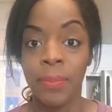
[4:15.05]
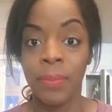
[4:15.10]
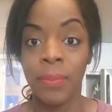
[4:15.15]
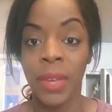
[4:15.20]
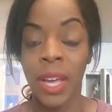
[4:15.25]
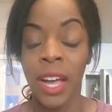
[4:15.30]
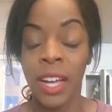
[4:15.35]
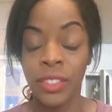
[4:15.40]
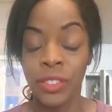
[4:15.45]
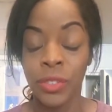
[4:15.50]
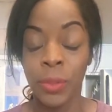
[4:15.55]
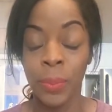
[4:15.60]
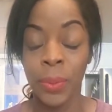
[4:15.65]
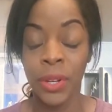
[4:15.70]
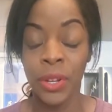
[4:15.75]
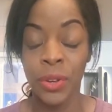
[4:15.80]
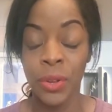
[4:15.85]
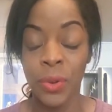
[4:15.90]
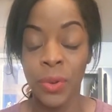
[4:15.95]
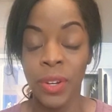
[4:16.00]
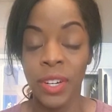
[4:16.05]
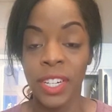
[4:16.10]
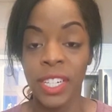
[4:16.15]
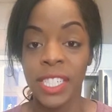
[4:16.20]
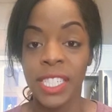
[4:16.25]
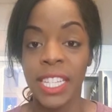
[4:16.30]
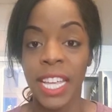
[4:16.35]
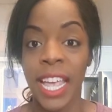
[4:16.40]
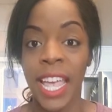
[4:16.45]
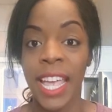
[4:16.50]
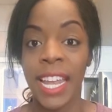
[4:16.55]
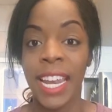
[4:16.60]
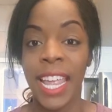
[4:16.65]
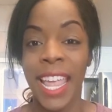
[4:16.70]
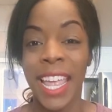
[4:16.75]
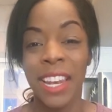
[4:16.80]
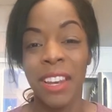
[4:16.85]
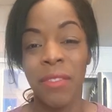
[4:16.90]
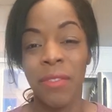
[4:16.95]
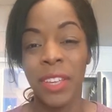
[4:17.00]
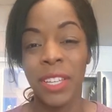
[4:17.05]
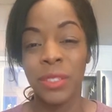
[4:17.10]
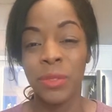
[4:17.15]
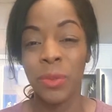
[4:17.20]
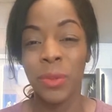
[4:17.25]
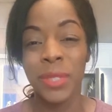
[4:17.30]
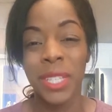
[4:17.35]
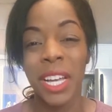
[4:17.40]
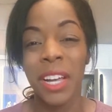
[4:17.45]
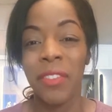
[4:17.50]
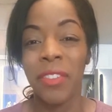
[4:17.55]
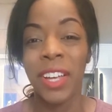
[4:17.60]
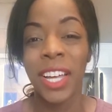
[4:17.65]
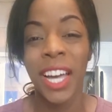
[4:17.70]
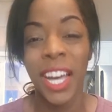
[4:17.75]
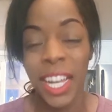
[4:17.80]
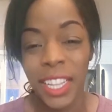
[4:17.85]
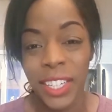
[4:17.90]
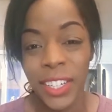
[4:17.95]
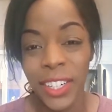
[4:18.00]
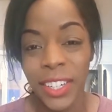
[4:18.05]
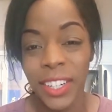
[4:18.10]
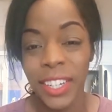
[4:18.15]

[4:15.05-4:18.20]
entrepreneurs and individuals of color.